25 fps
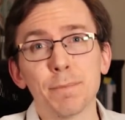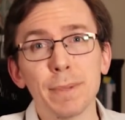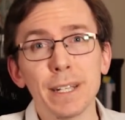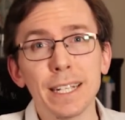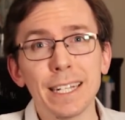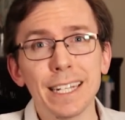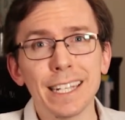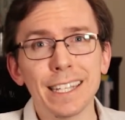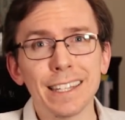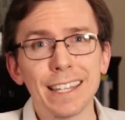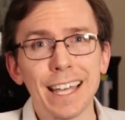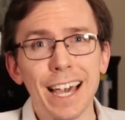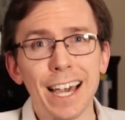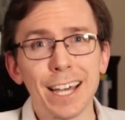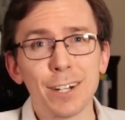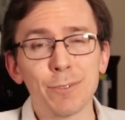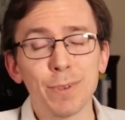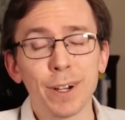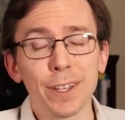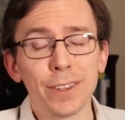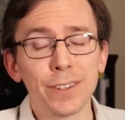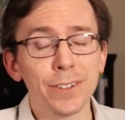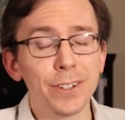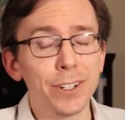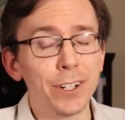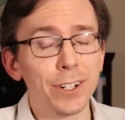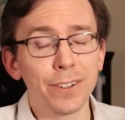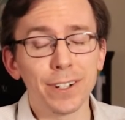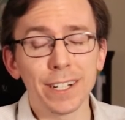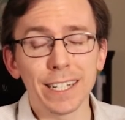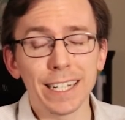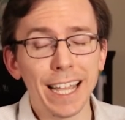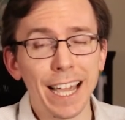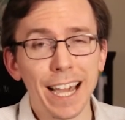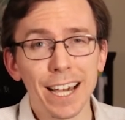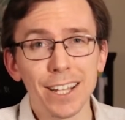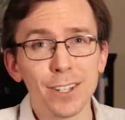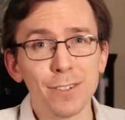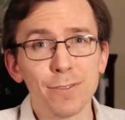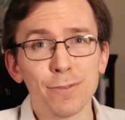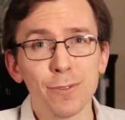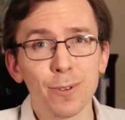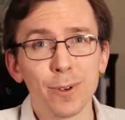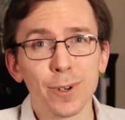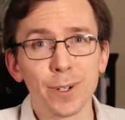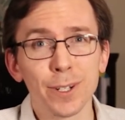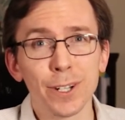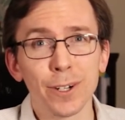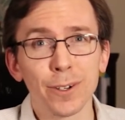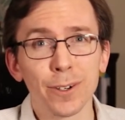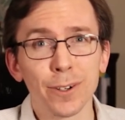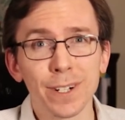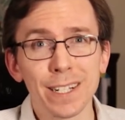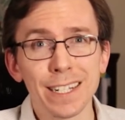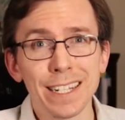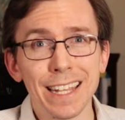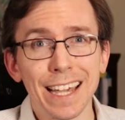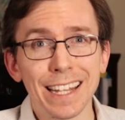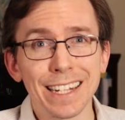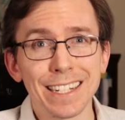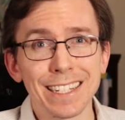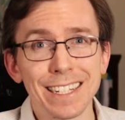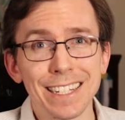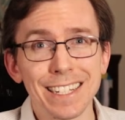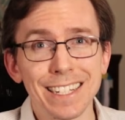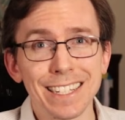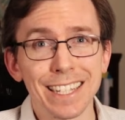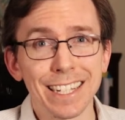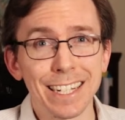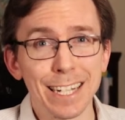meaning that whether you're in California or Texas,